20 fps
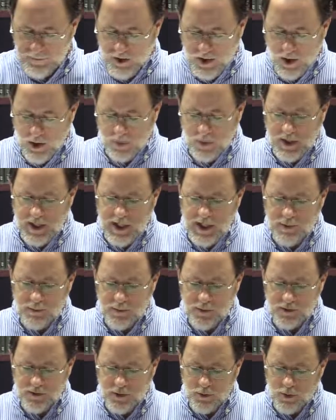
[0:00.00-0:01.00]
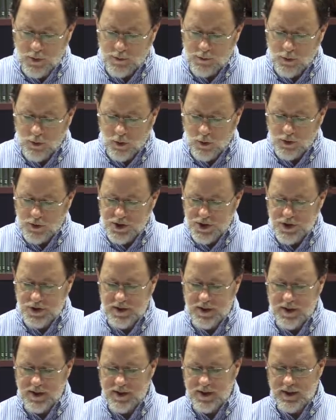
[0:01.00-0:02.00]
are we able to approach
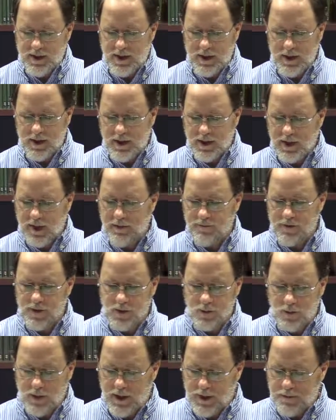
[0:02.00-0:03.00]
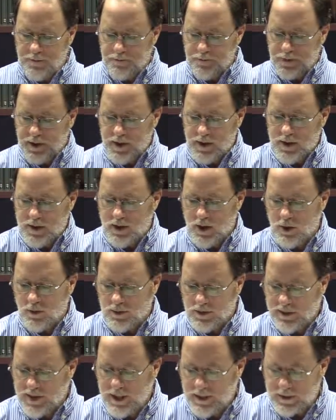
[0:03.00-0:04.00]
this in a confident way. So
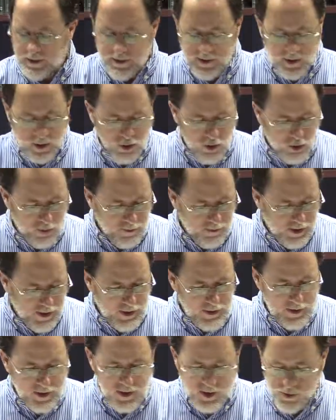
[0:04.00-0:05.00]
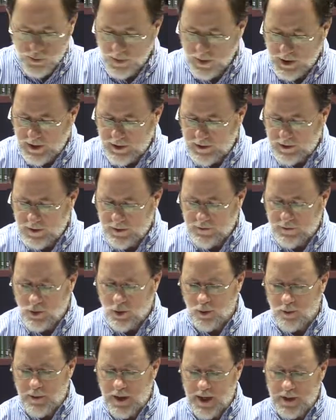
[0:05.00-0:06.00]
take this home in this way, if you
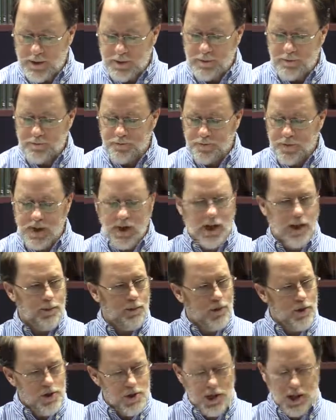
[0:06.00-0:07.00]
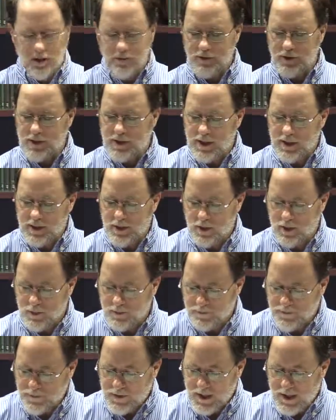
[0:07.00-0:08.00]
don't mind. I'd appreciate if you'd take it
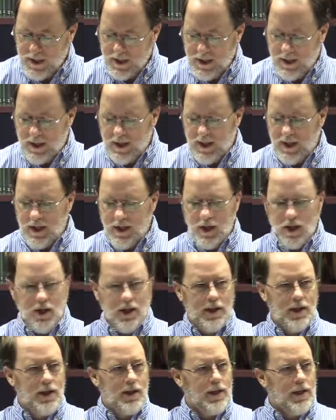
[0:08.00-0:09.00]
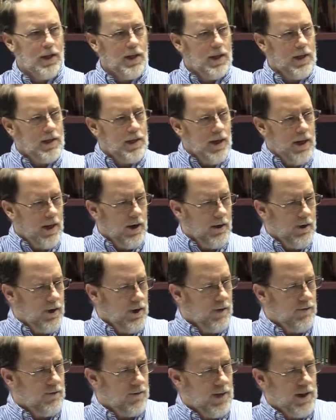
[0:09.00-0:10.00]
home. In the
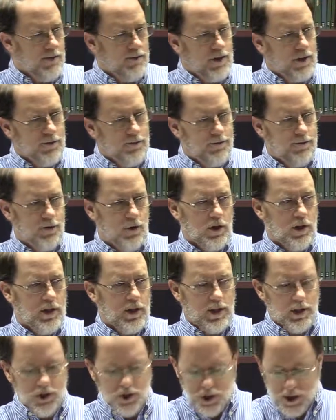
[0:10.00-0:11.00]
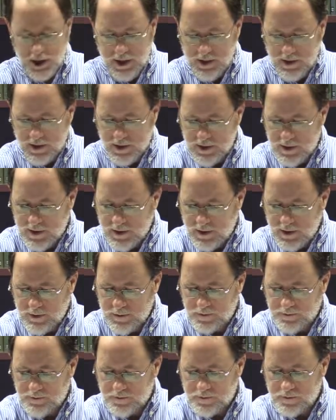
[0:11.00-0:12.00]
area of living fully in Jesus,
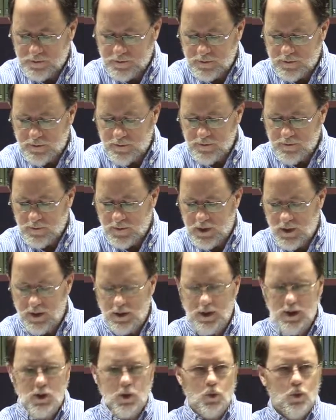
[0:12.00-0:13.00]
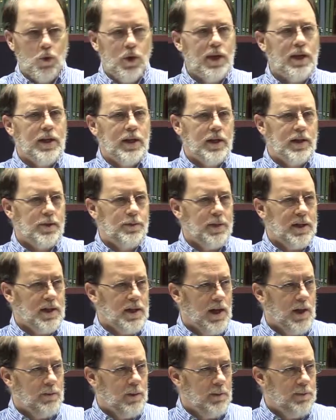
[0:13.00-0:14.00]
we need to
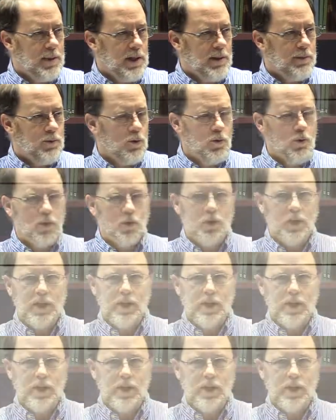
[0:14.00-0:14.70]
become a people who,